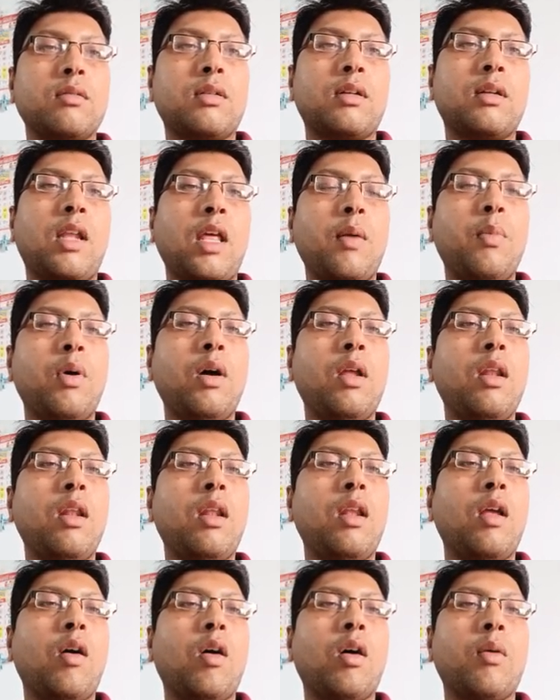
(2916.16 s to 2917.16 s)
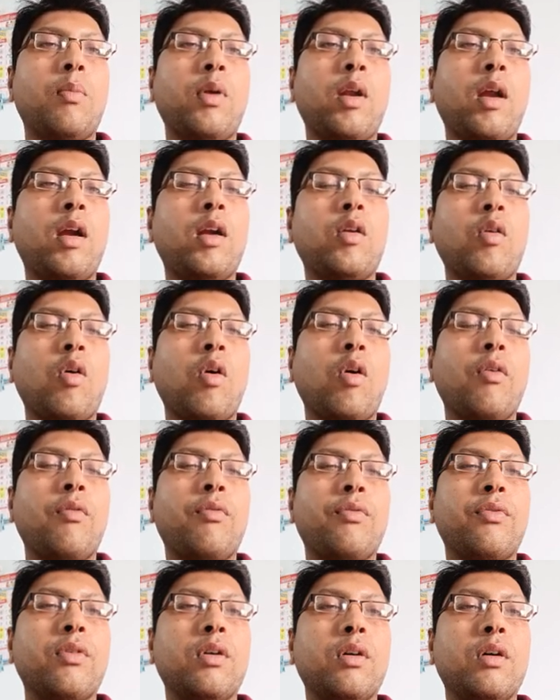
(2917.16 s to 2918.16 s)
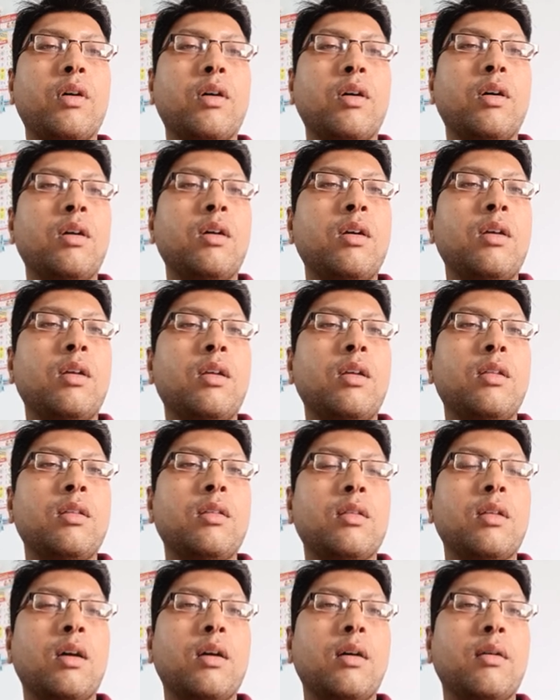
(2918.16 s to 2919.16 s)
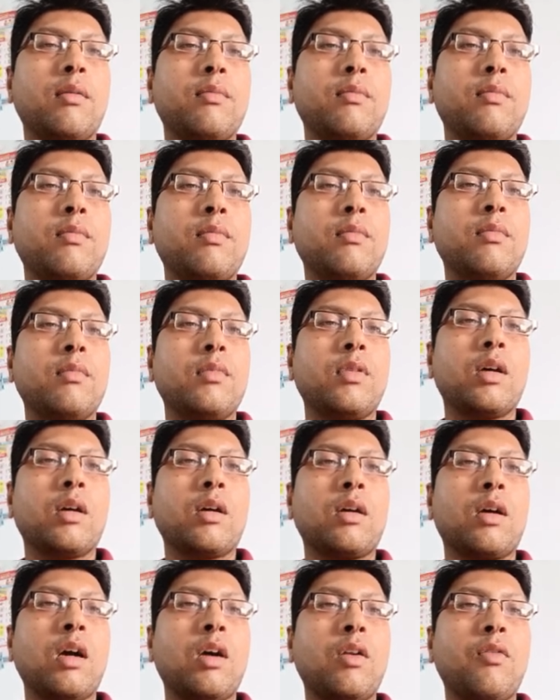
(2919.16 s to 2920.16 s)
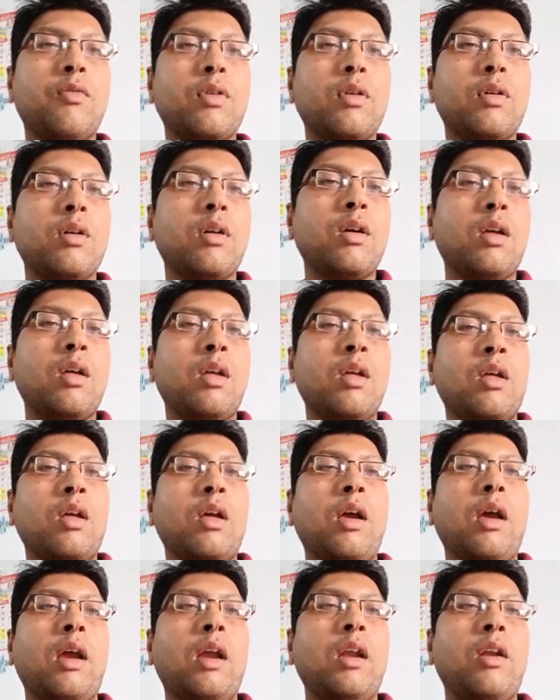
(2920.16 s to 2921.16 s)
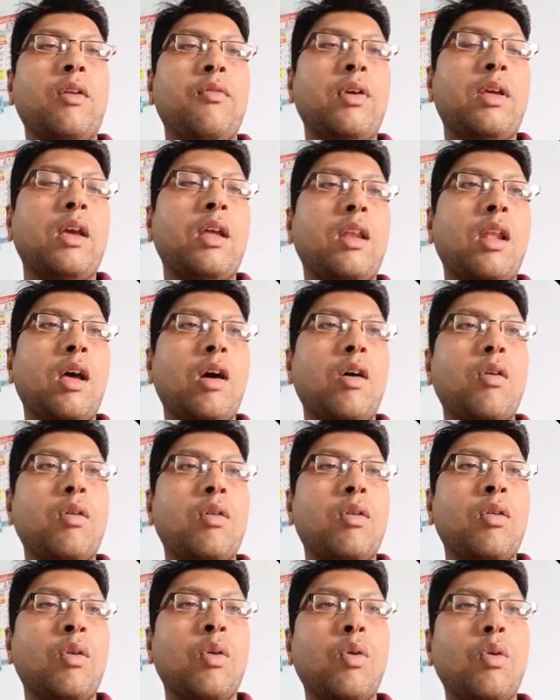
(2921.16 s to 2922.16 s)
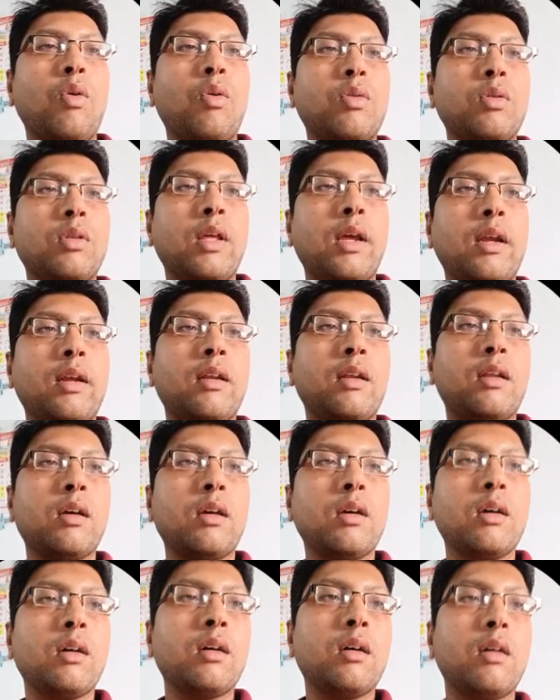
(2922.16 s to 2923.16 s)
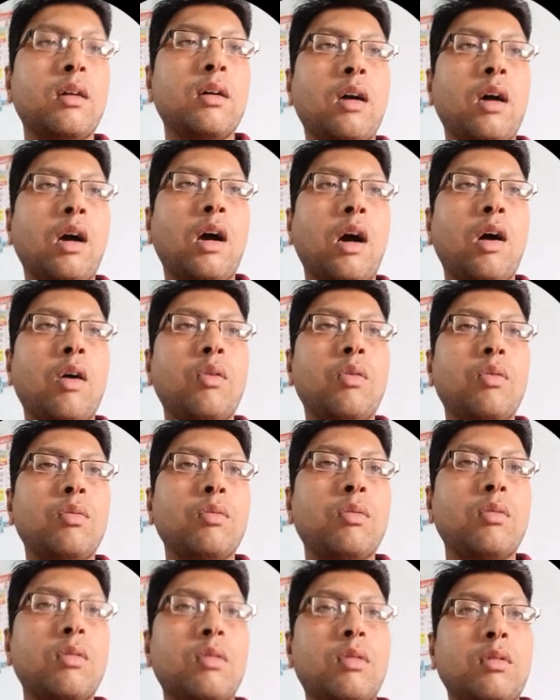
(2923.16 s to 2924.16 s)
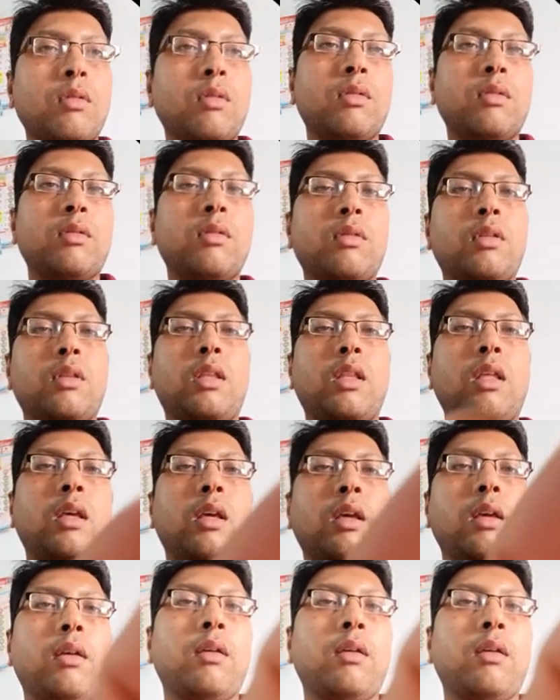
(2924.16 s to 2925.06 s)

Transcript: table or plot of the curve, and we can now know that how the